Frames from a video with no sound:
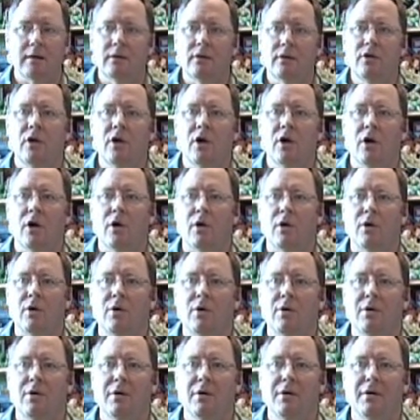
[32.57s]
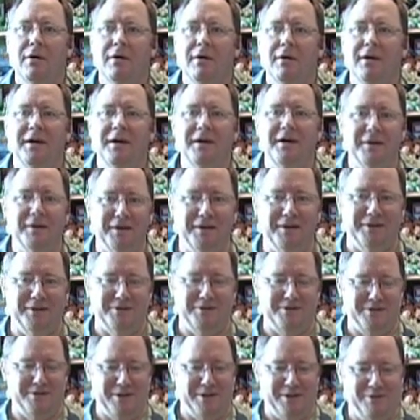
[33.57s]
no. I
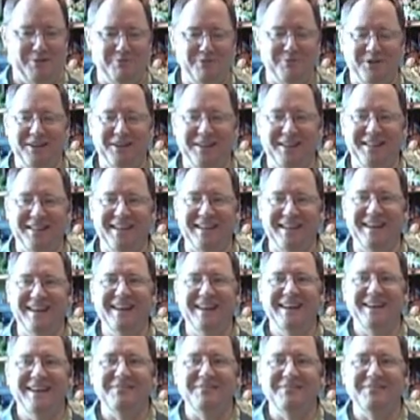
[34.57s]
said, really?